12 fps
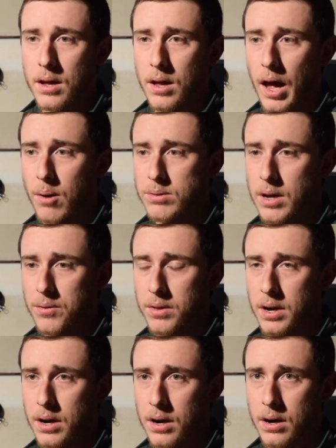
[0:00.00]
I was out
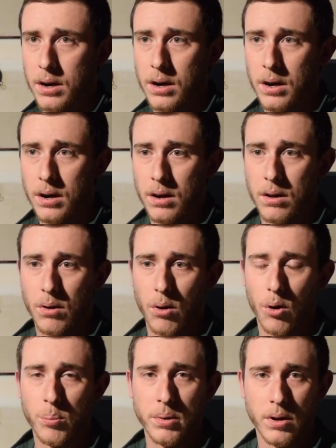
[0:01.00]
there
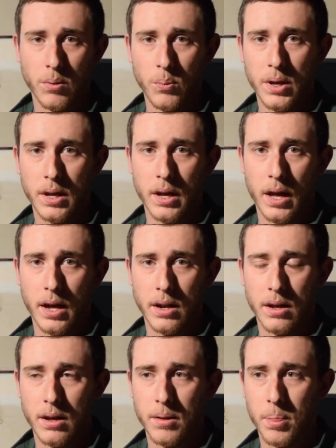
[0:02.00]
opening
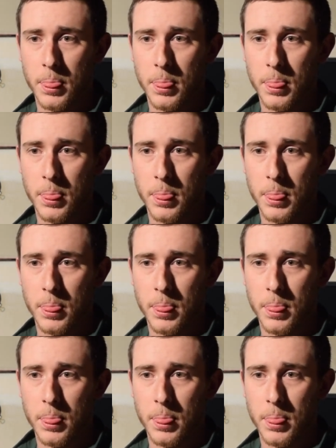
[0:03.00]
weekend